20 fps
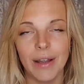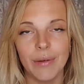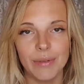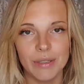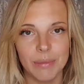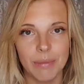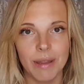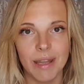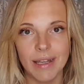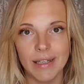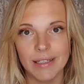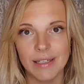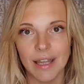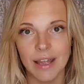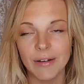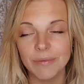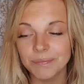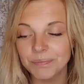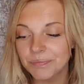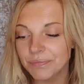It was
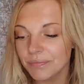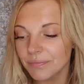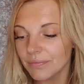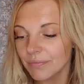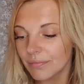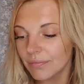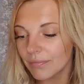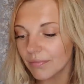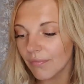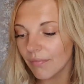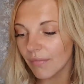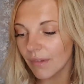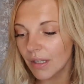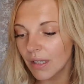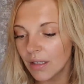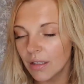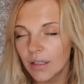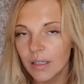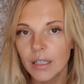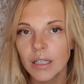amazing.
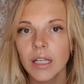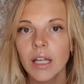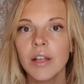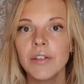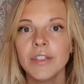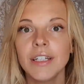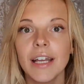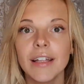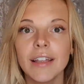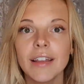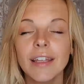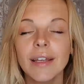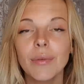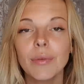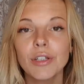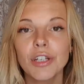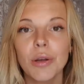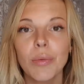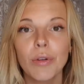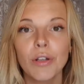The other thing
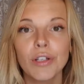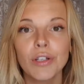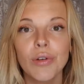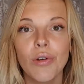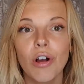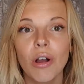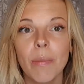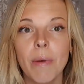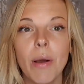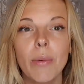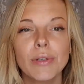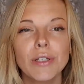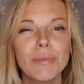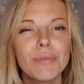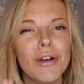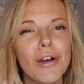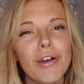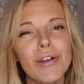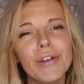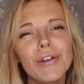which I want to talk about, which I'm
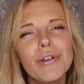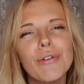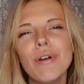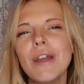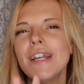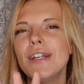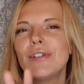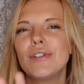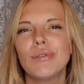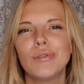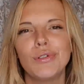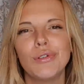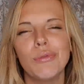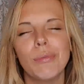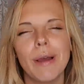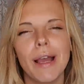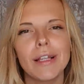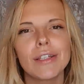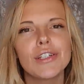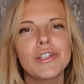not going to go into too
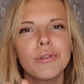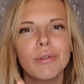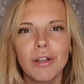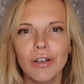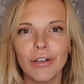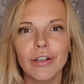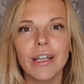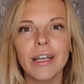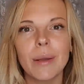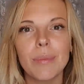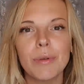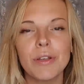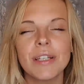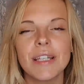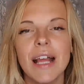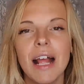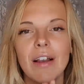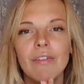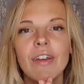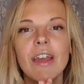much, you can look it up
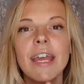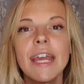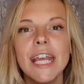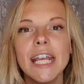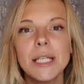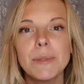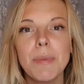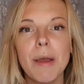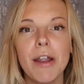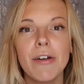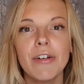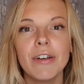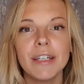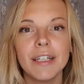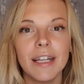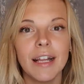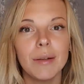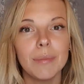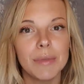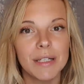yourself, is
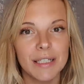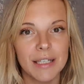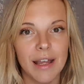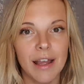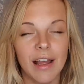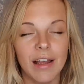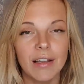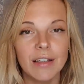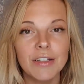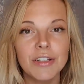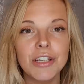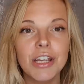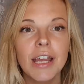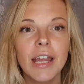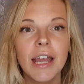perineal massage.